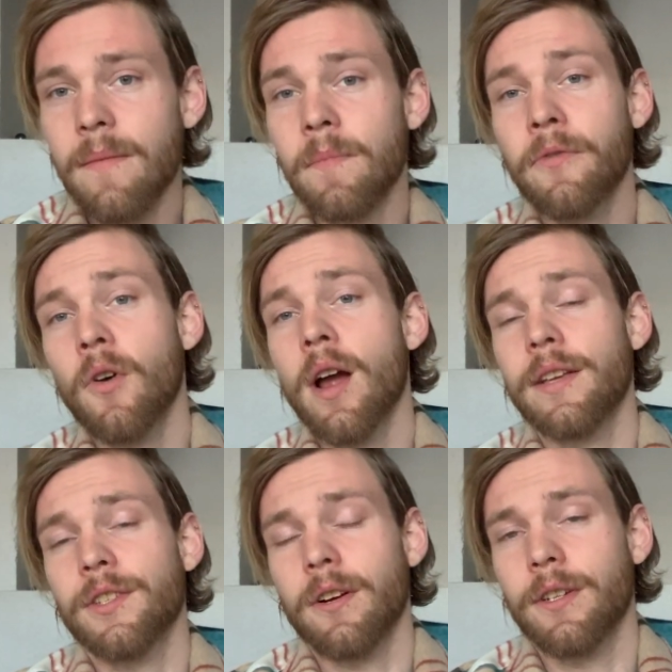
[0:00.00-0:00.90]
Before I
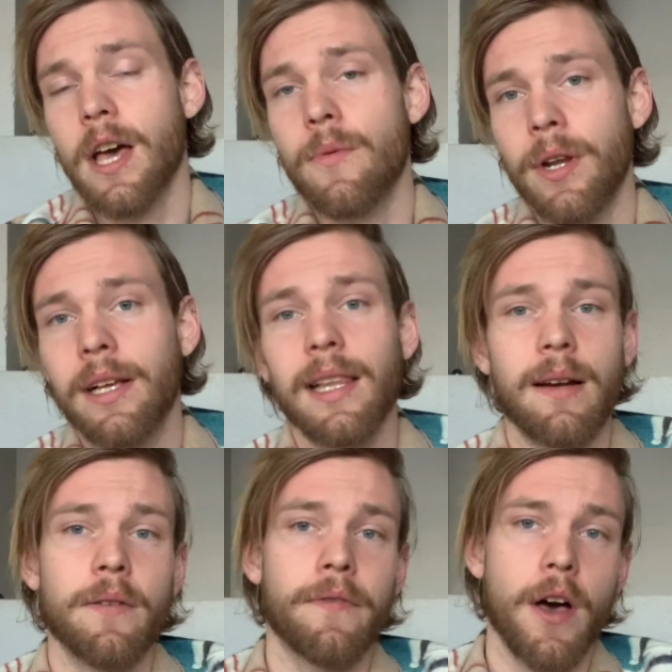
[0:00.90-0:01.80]
start, I want to
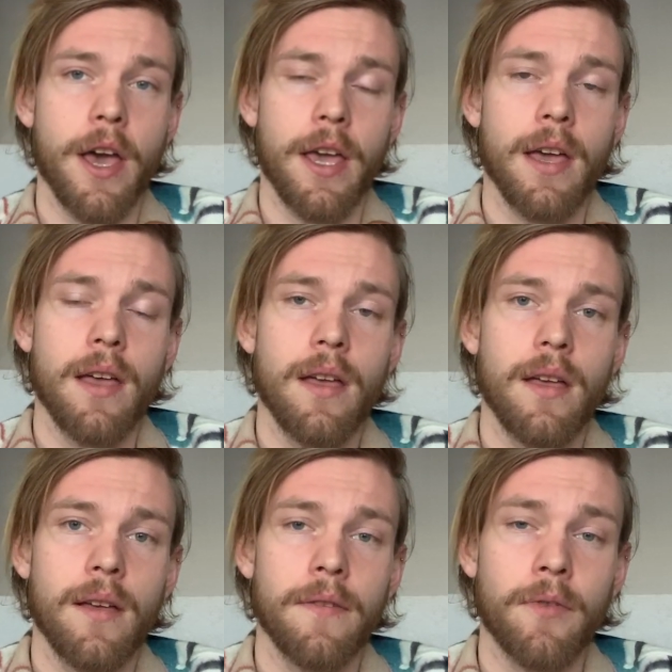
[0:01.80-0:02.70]
clarify
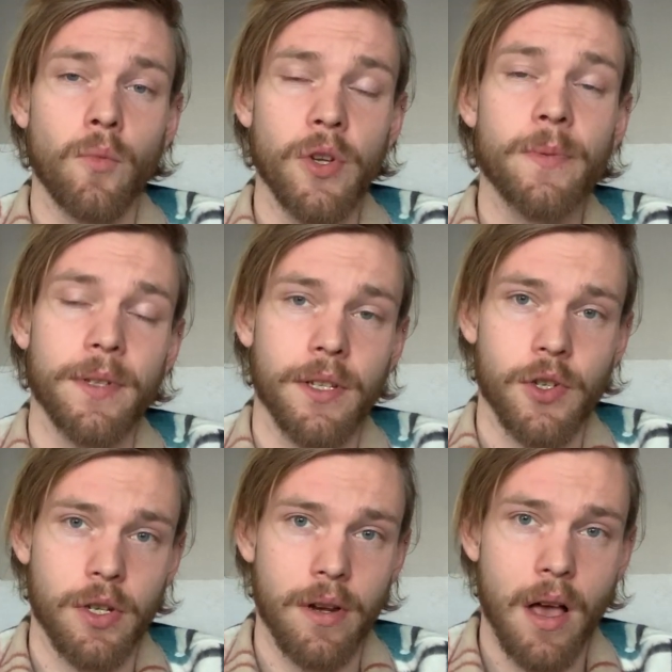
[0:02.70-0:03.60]
from which
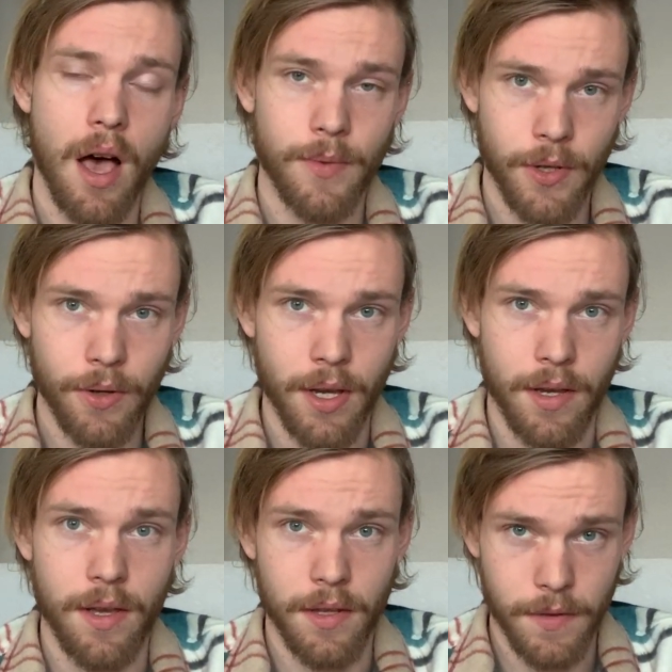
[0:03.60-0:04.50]
position I'm
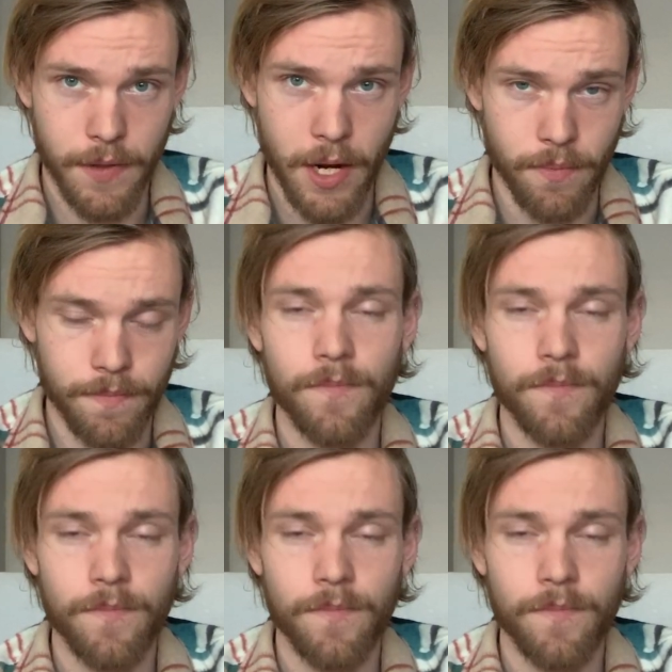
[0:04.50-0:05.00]
talking in this video.